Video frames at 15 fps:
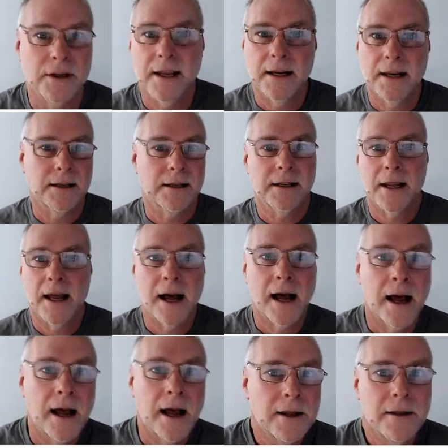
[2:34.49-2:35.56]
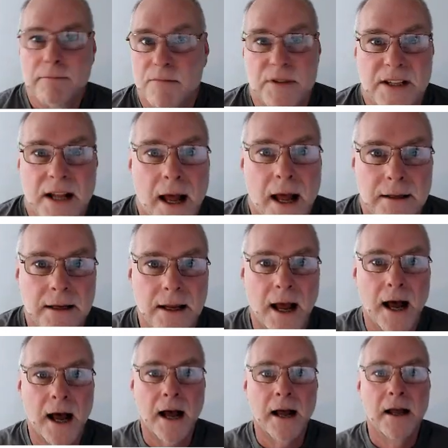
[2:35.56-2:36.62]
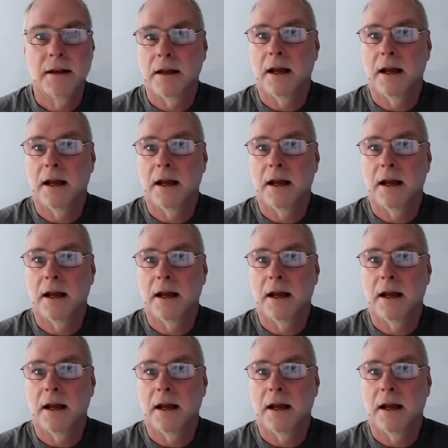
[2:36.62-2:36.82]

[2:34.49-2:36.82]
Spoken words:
Get in the car, start the car,